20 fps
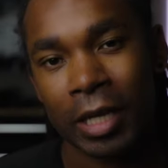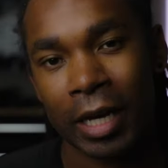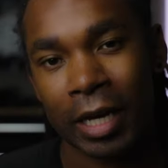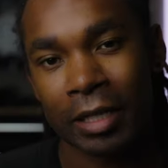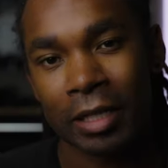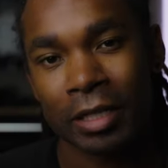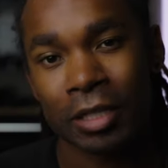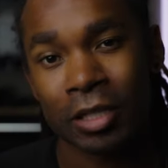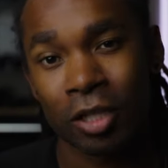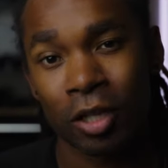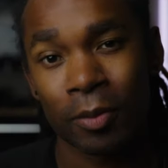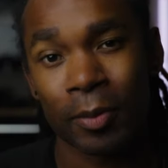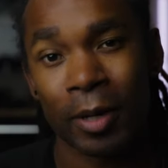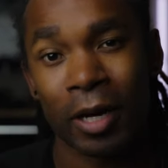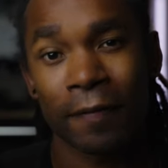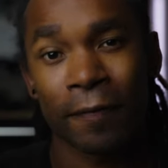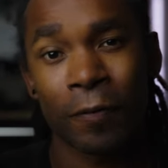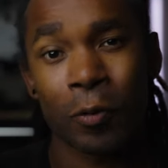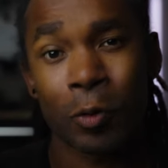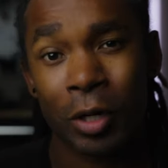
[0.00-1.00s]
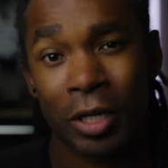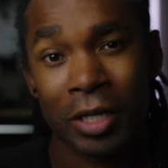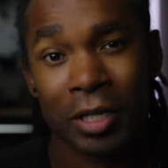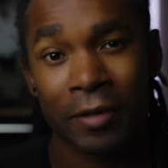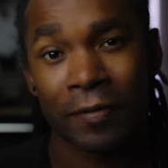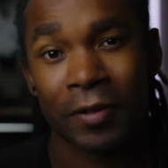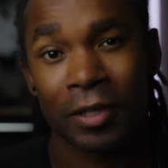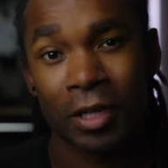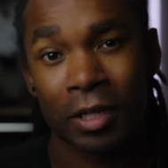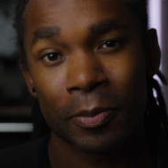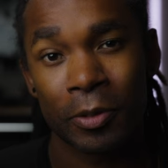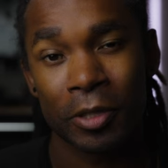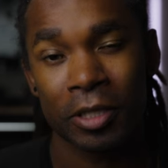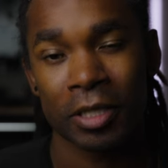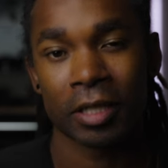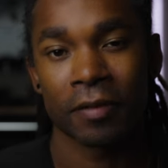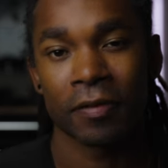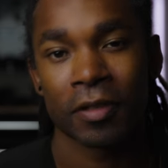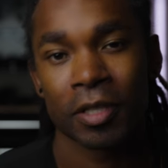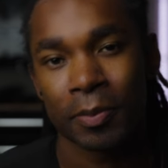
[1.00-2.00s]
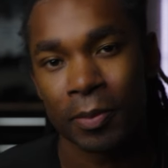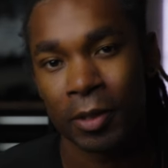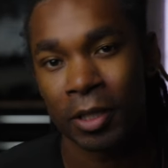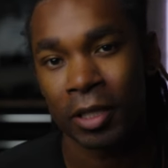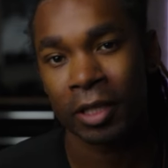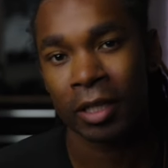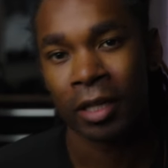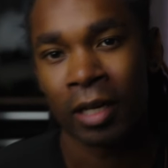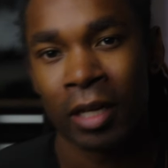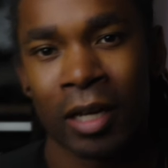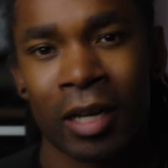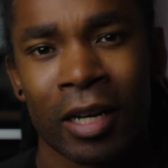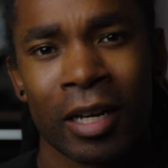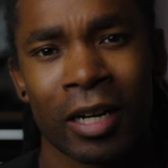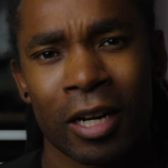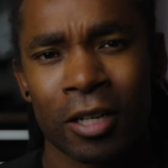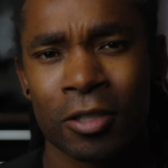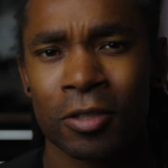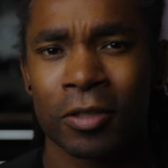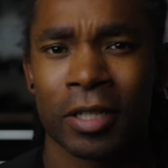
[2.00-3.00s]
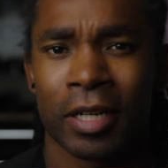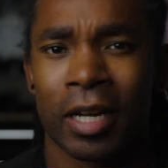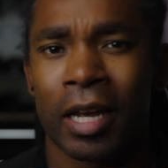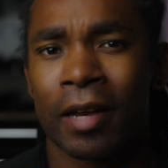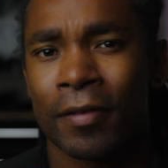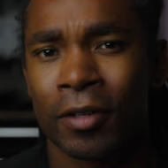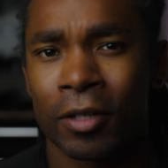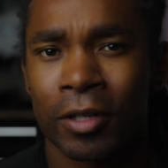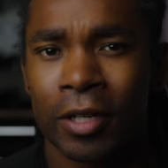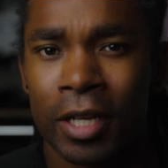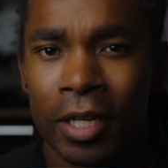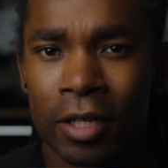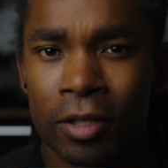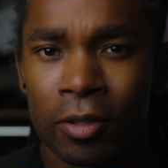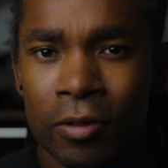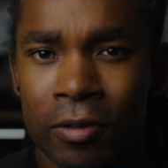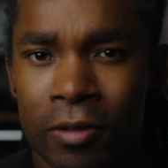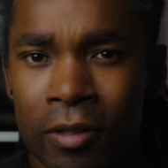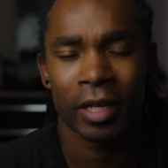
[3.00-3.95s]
say I listened to about 40 to 50% of this book, and I also didn't have it on Kindle.